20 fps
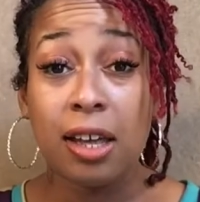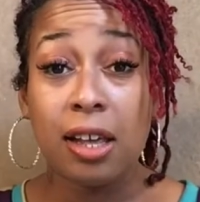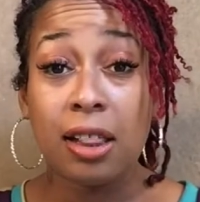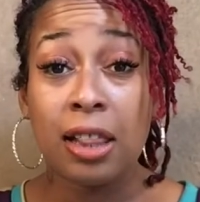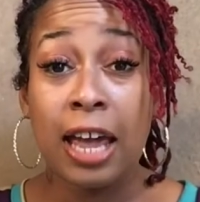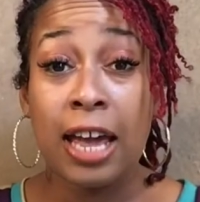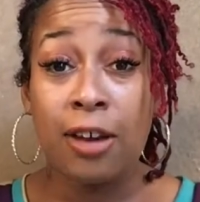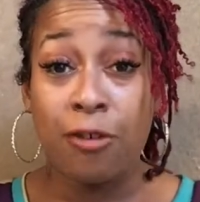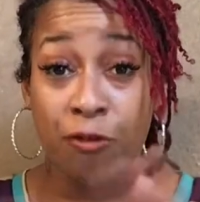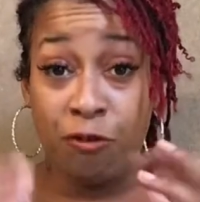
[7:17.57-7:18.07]

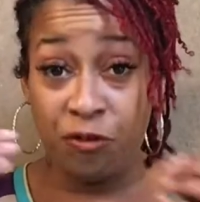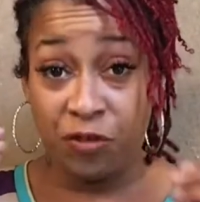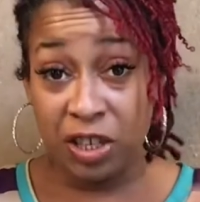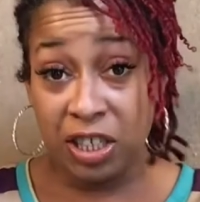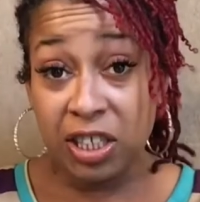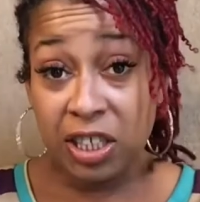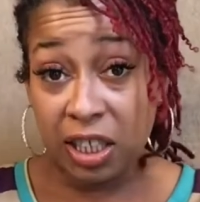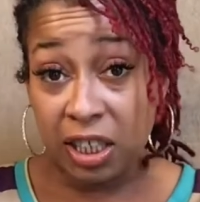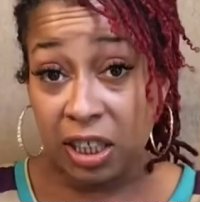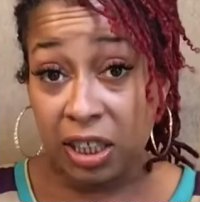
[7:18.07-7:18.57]
like
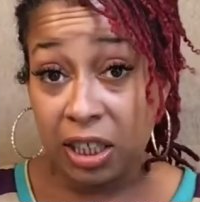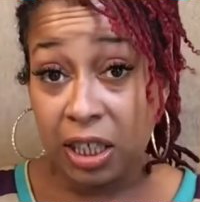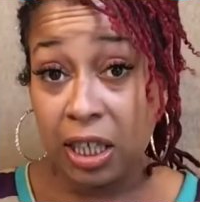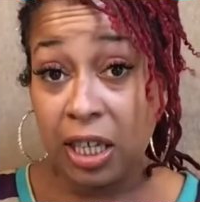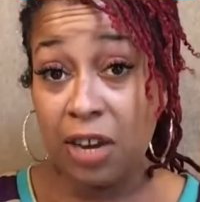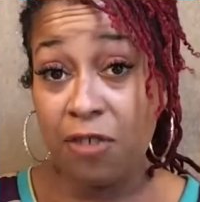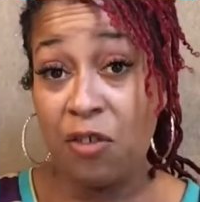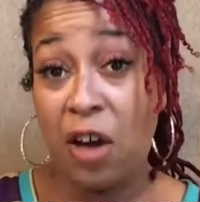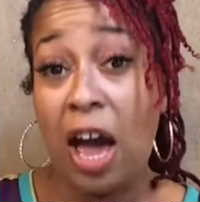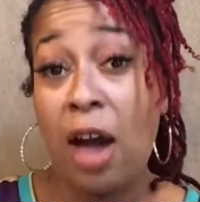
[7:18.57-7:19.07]

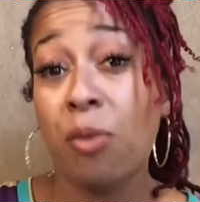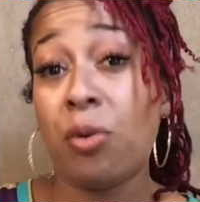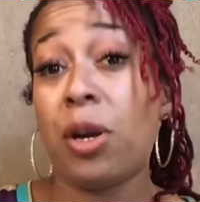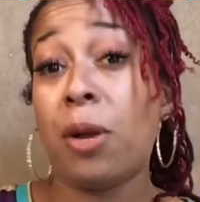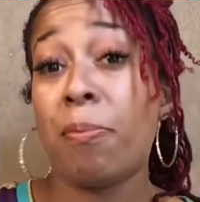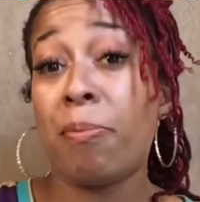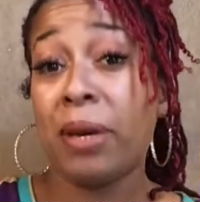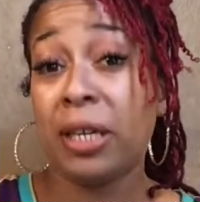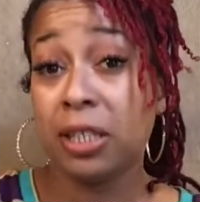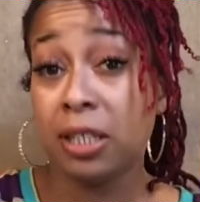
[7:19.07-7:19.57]
physically, if I
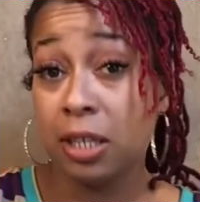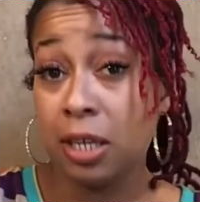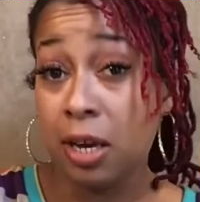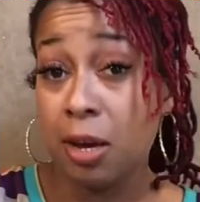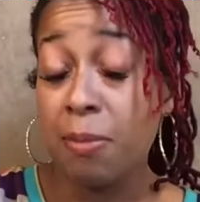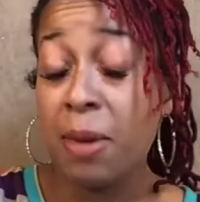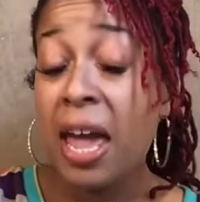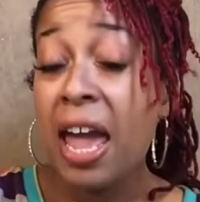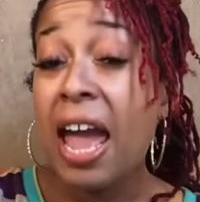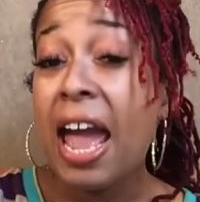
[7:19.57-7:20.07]
wouldn't have picked it
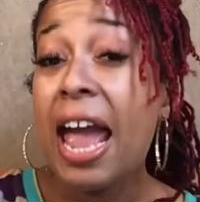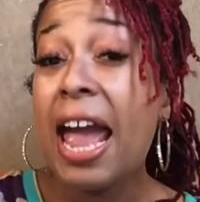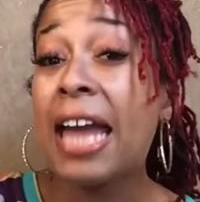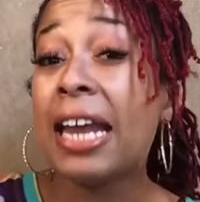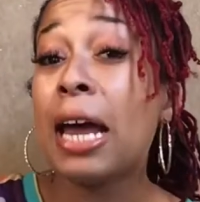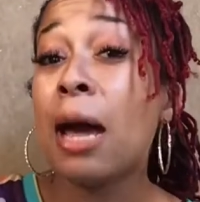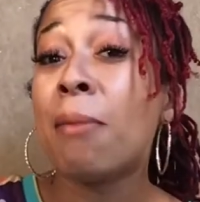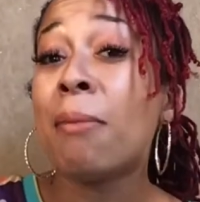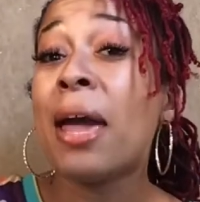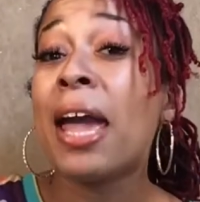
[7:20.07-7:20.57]
up, and
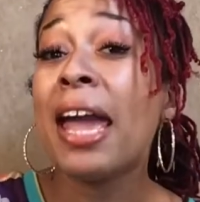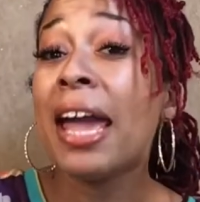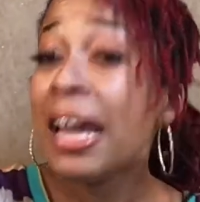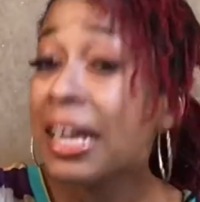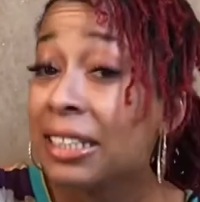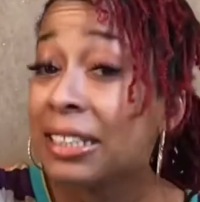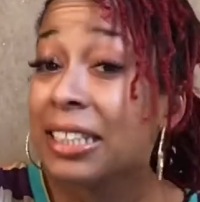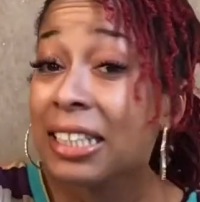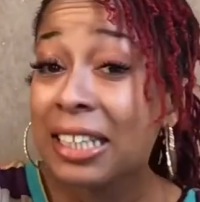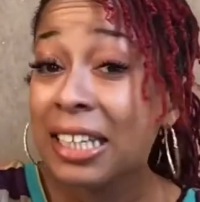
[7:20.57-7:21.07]
I'm
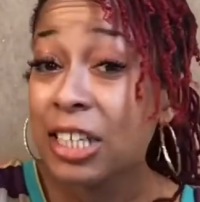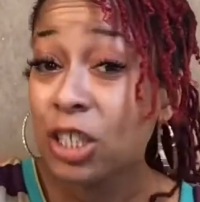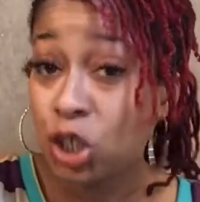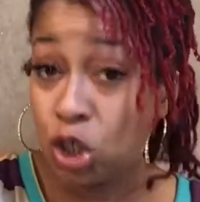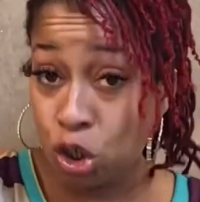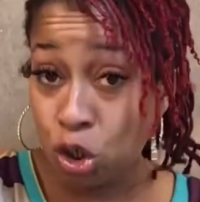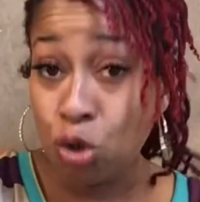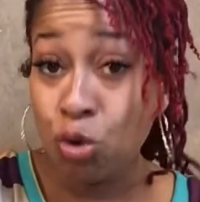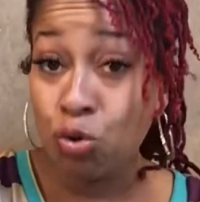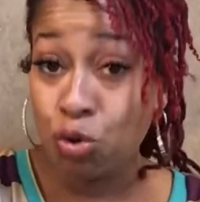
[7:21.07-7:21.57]
handing it
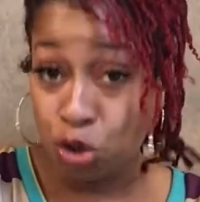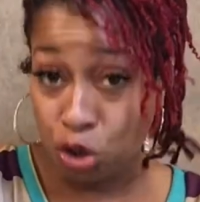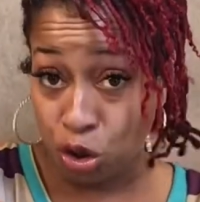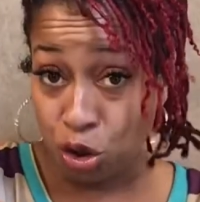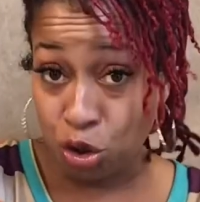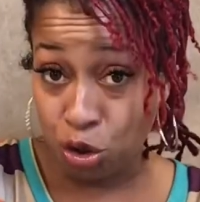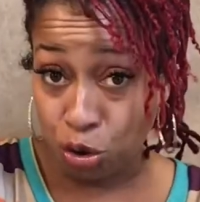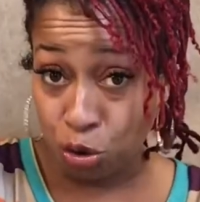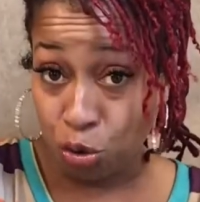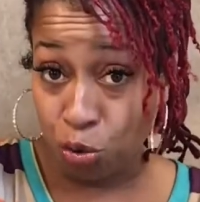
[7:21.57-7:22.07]
to
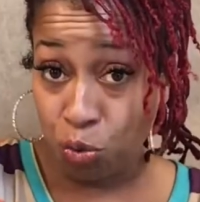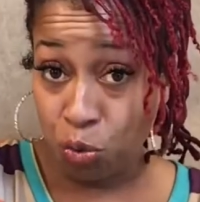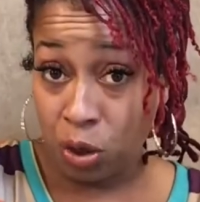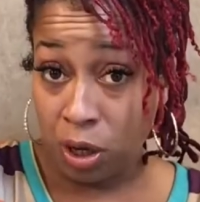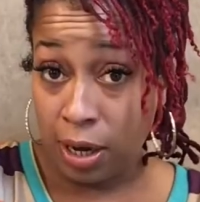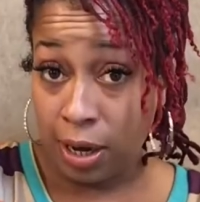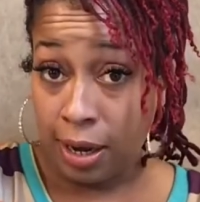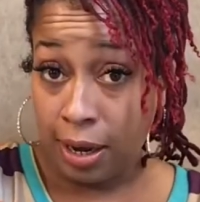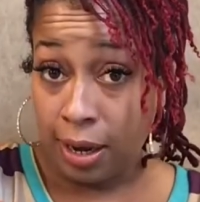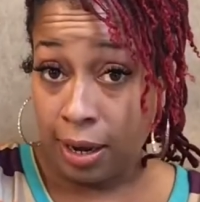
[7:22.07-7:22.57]
you
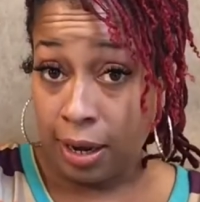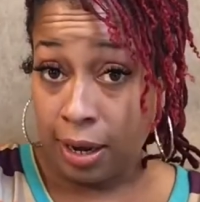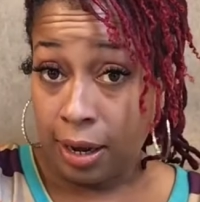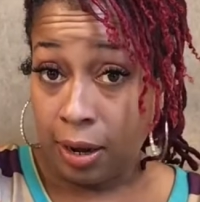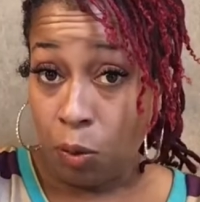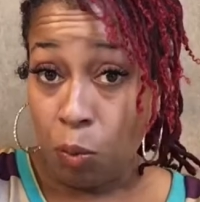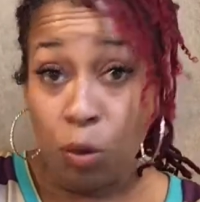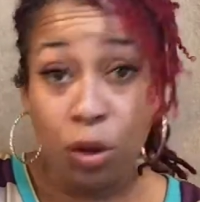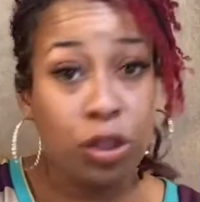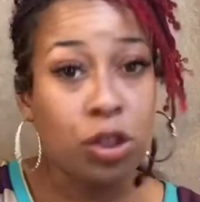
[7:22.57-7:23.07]

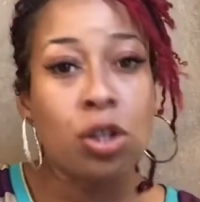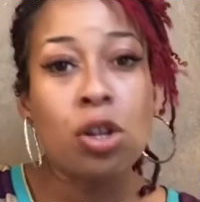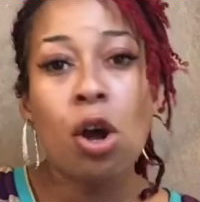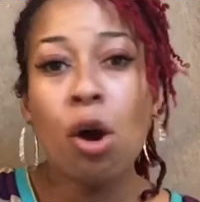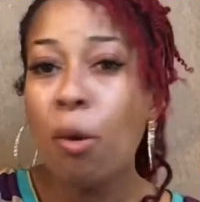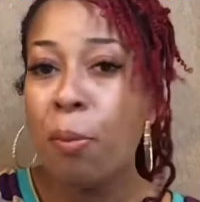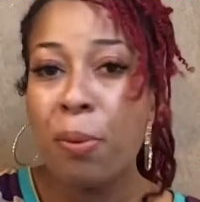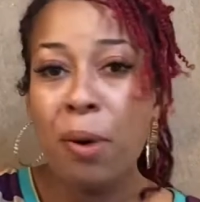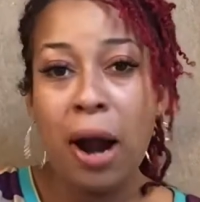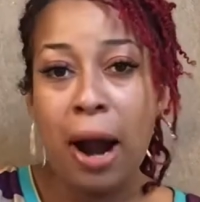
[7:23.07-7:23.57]
with
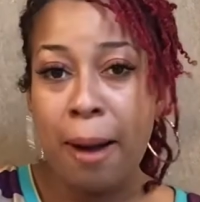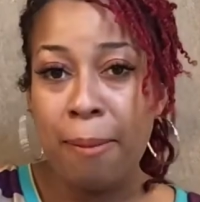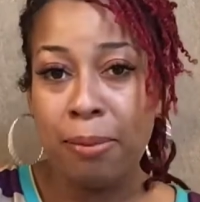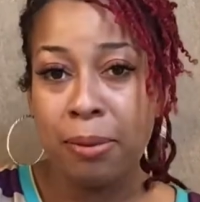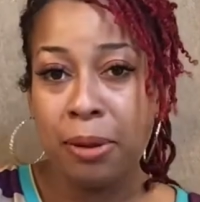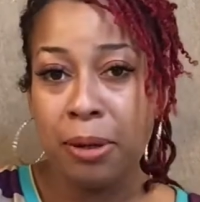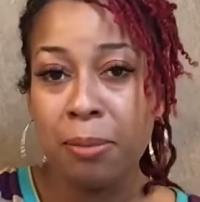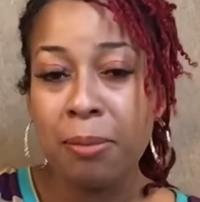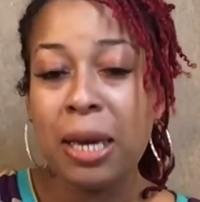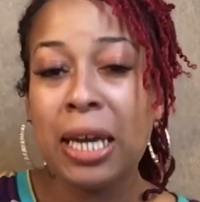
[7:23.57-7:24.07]
no
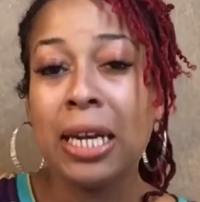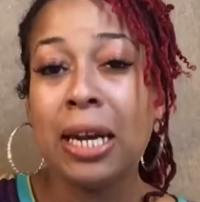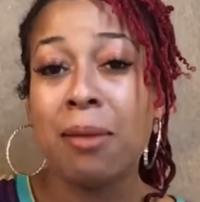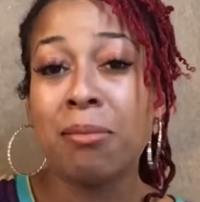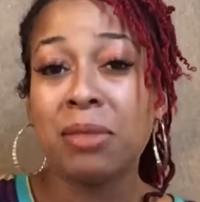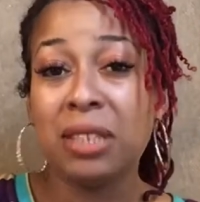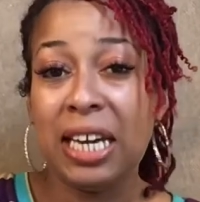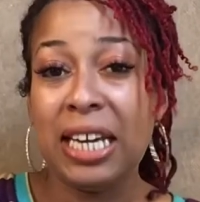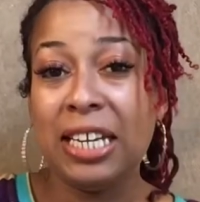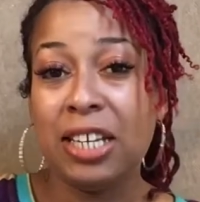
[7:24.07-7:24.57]
problem, and
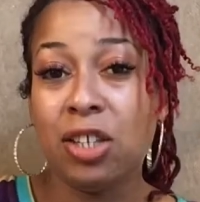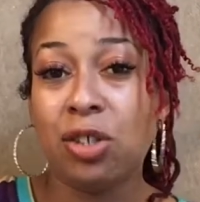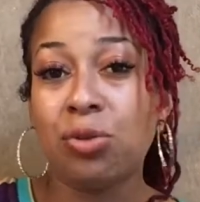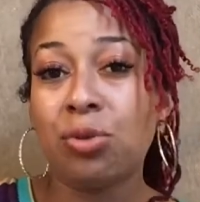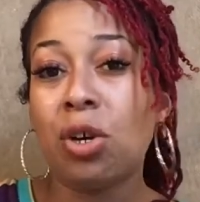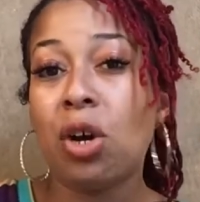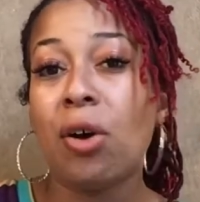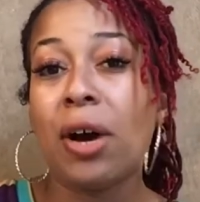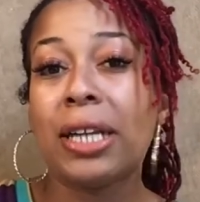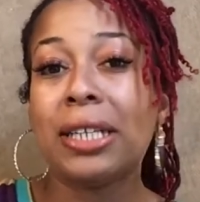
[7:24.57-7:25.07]
I'm letting you
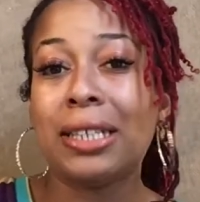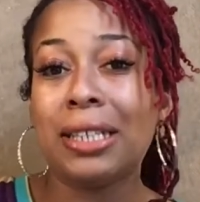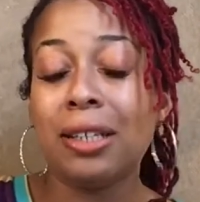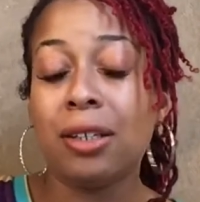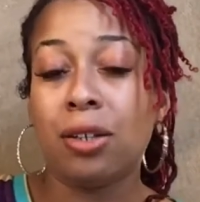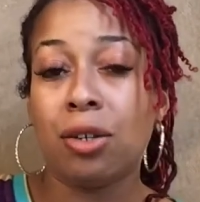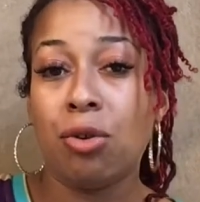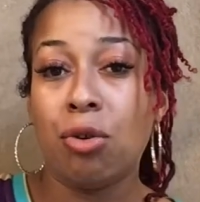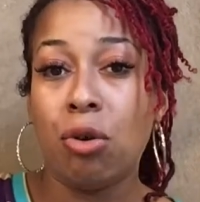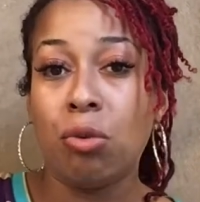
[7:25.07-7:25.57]
know I
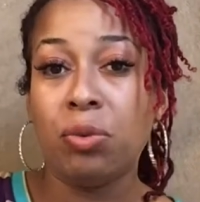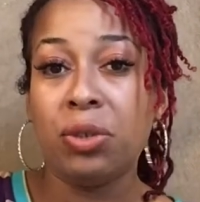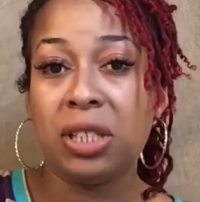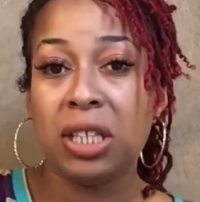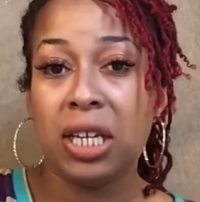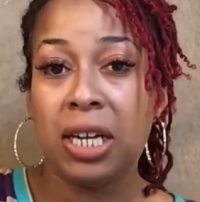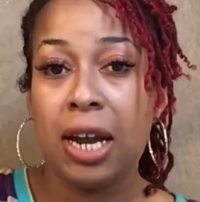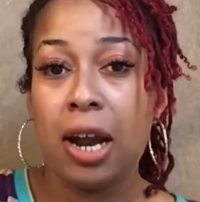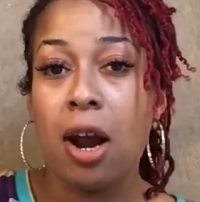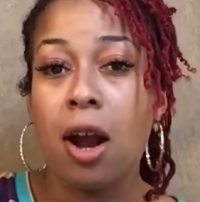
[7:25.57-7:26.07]
didn't know it was
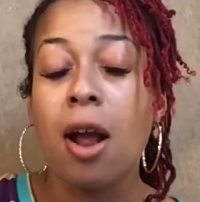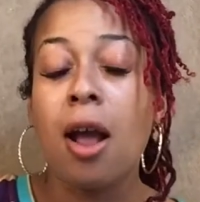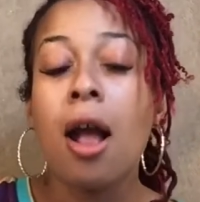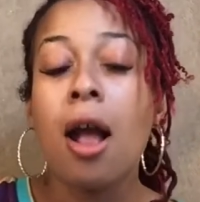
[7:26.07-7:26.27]
in there.